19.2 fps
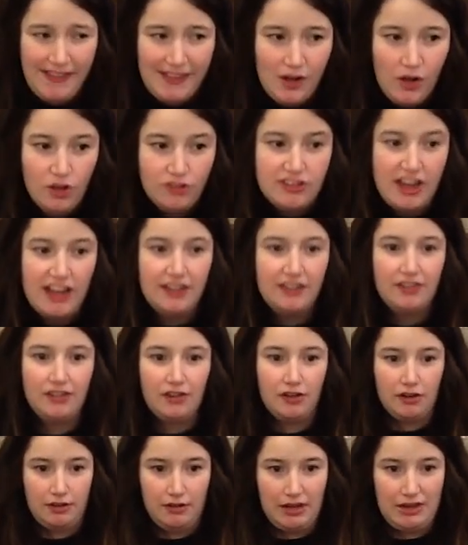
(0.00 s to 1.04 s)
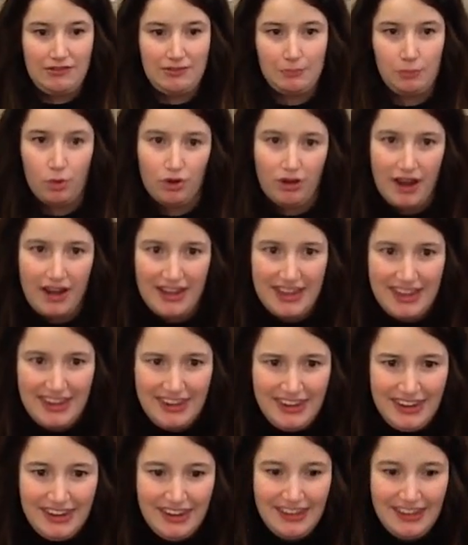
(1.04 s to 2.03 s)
a whole dollar or even more on it,